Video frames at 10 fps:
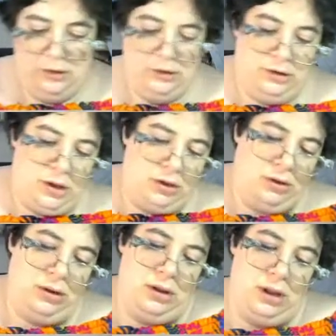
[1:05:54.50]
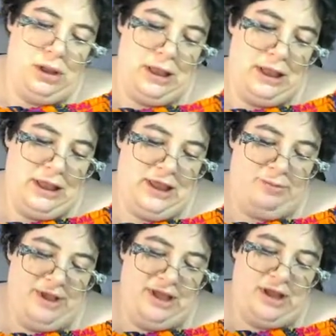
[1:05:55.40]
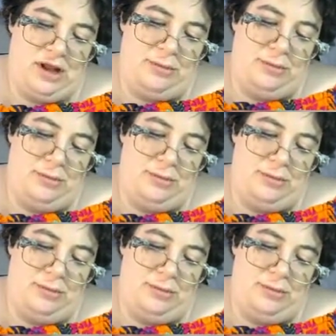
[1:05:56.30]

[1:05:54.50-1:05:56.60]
So let's pick it up,